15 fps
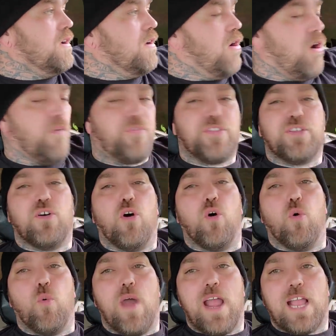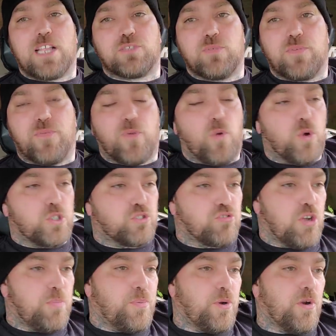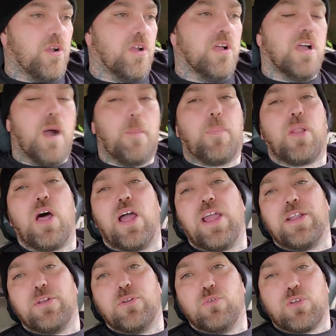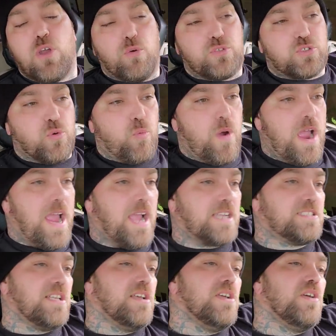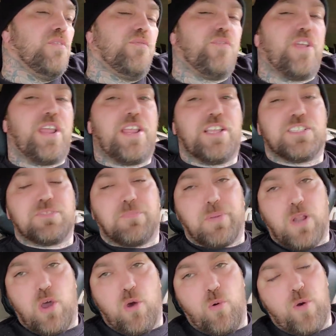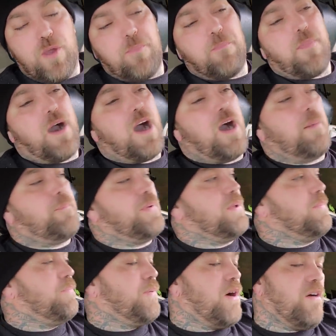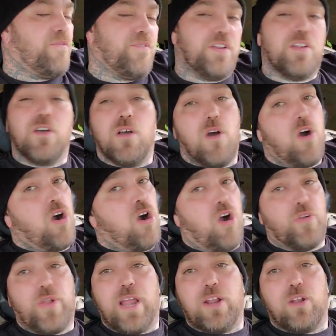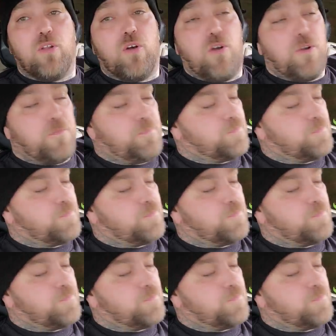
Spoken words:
off the old wax with floor stripper, applying new coats of wax, fans blowing, mopping, buffing all night long.